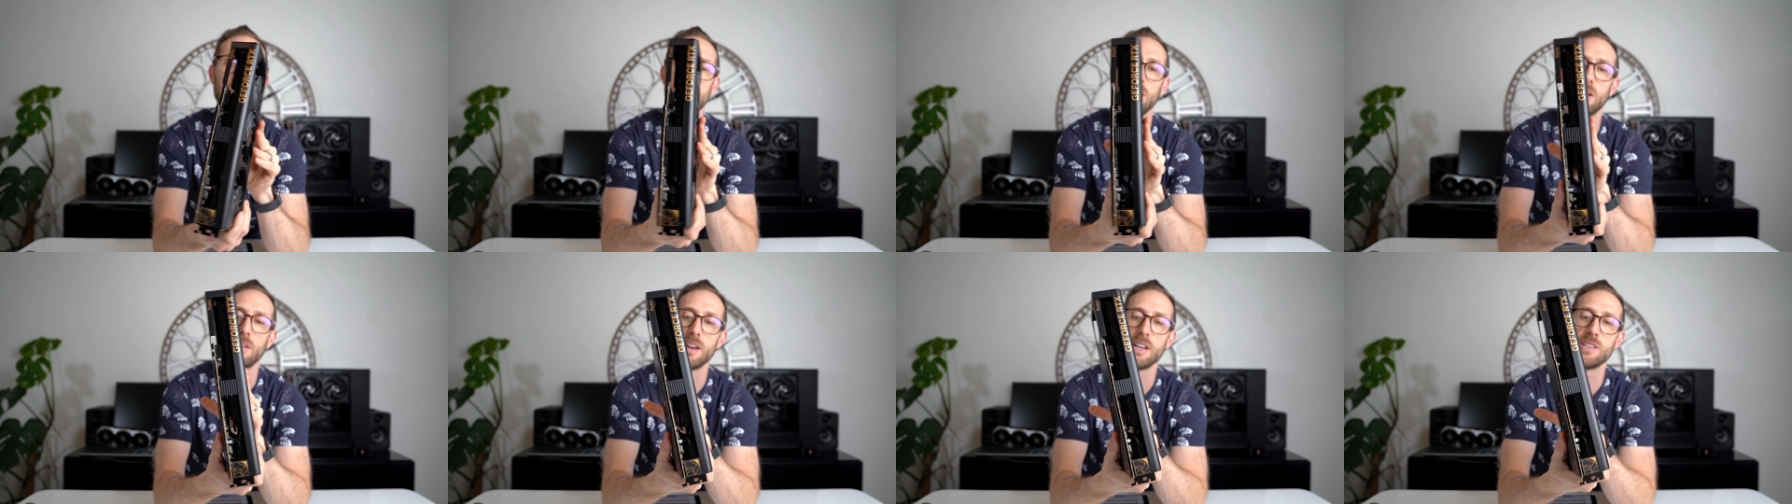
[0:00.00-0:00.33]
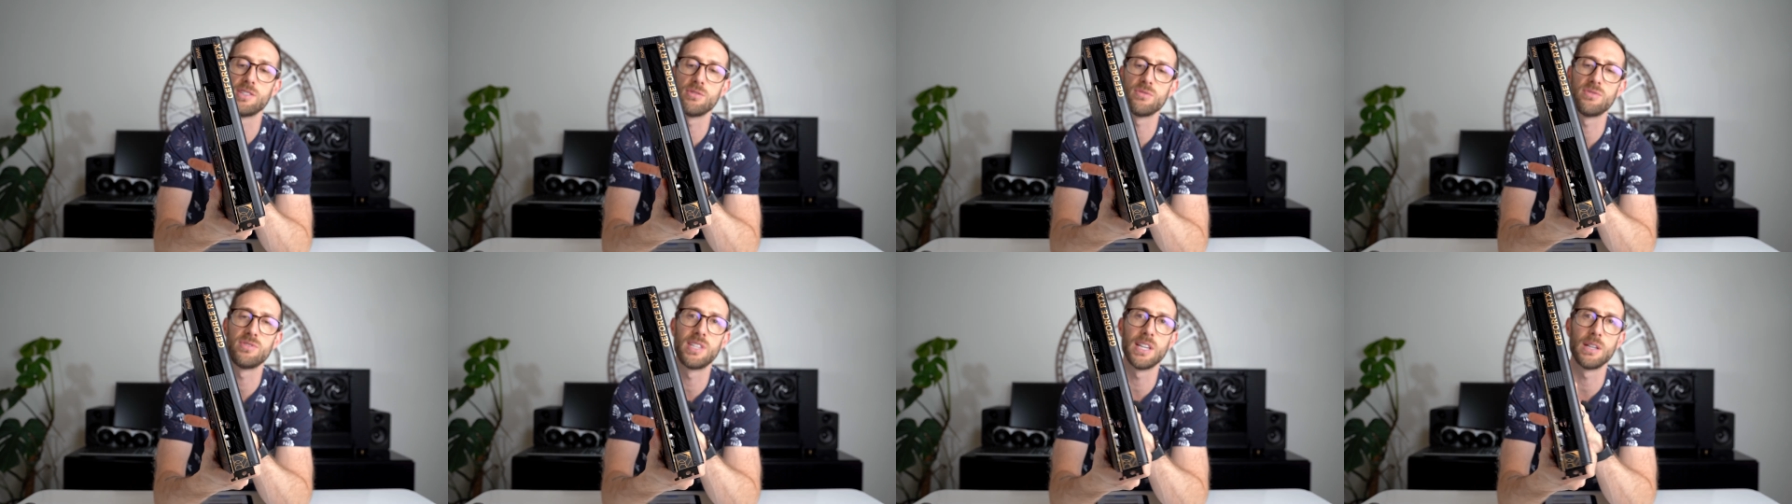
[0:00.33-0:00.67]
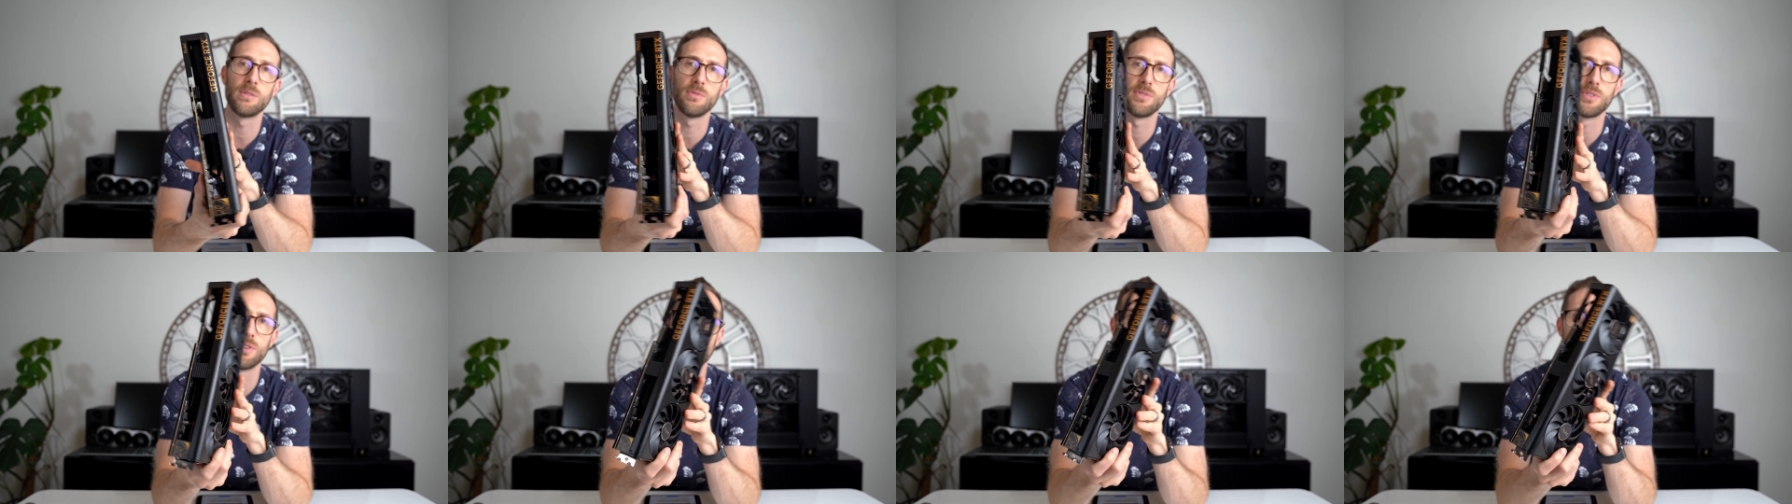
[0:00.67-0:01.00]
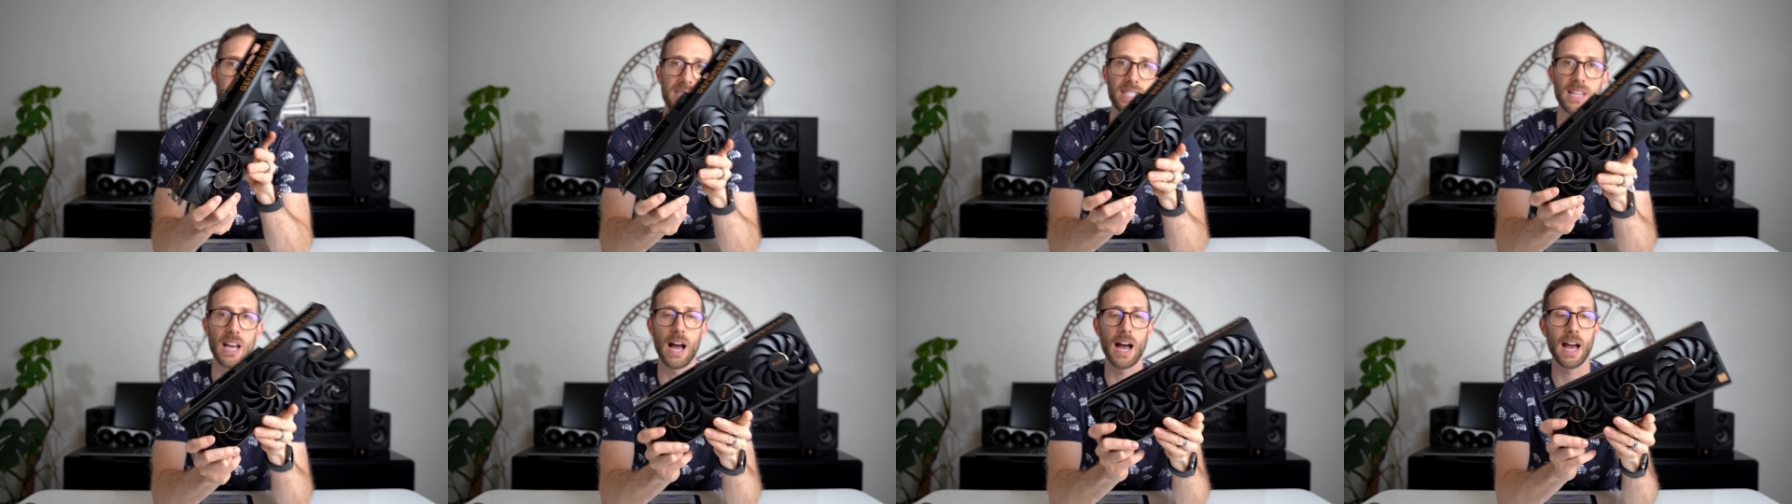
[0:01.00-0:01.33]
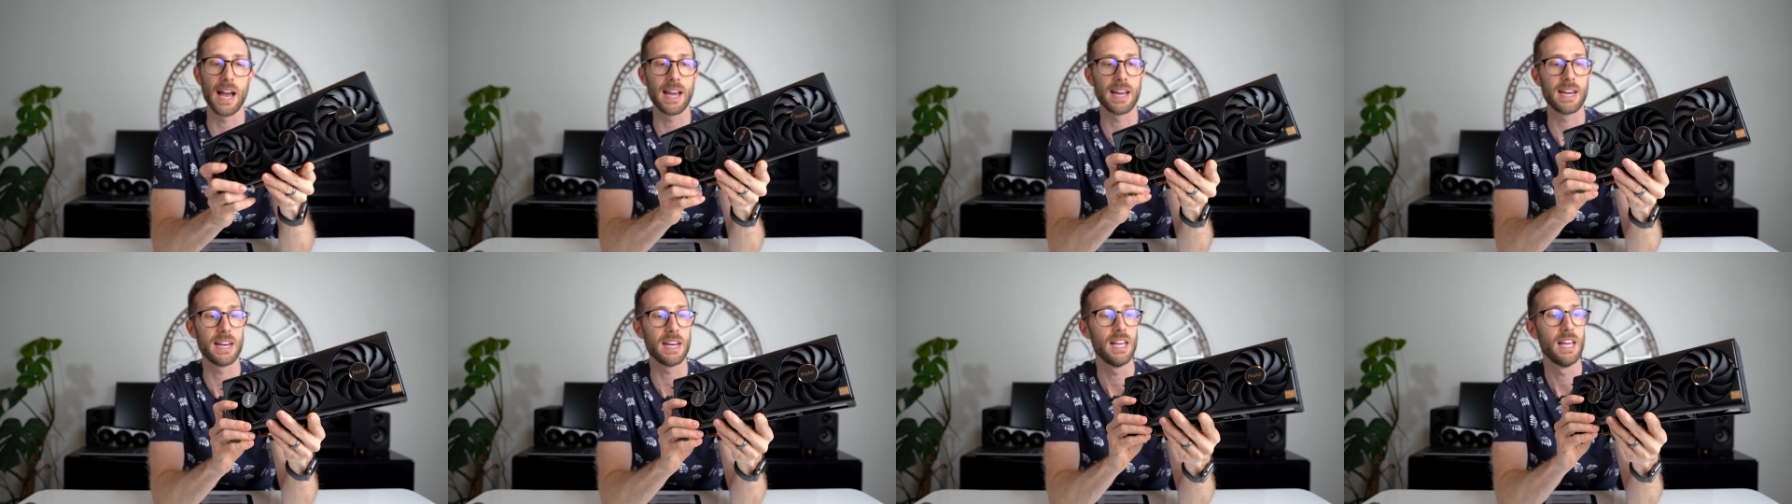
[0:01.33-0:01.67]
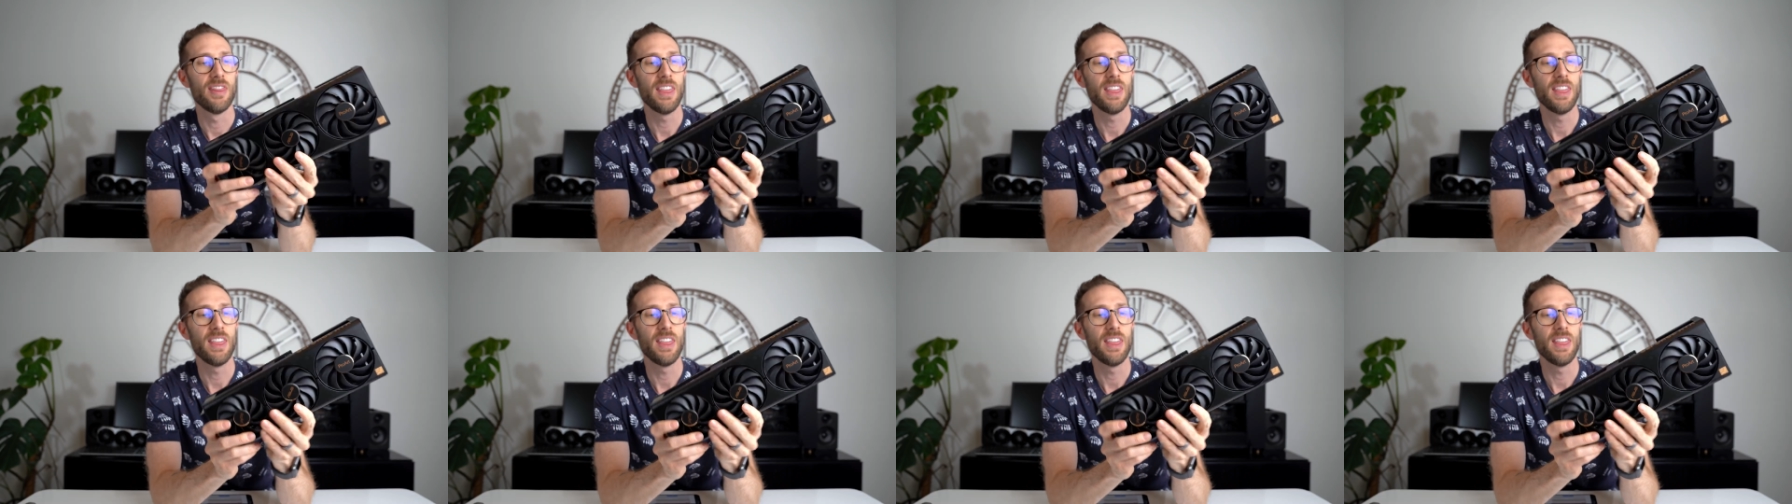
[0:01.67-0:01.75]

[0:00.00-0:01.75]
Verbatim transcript: you know, ASUS did with their design.